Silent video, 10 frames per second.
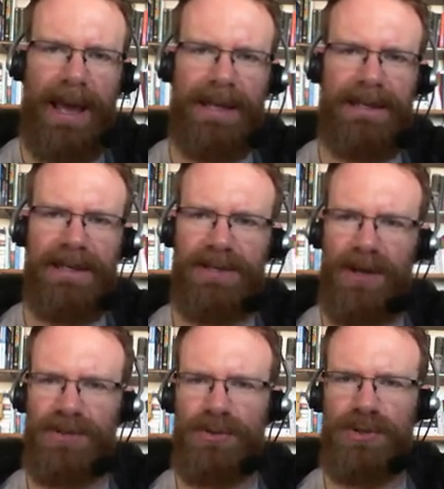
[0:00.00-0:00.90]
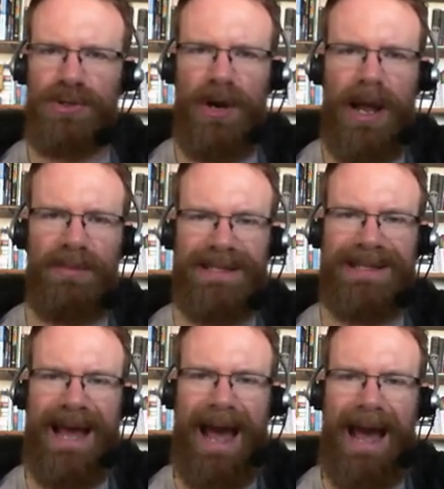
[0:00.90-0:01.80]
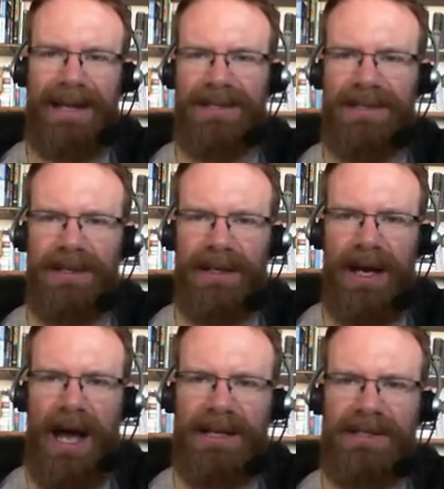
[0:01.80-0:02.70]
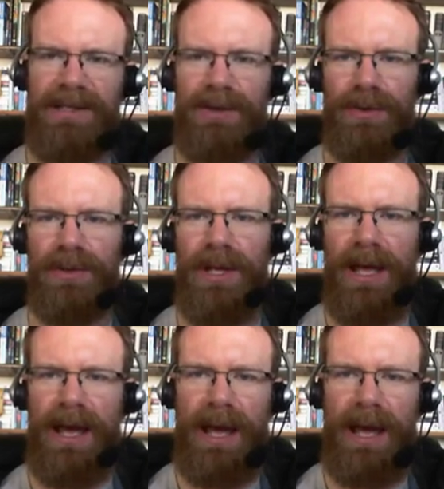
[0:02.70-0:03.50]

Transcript: And he's also described as an axe, uh, Hasinu,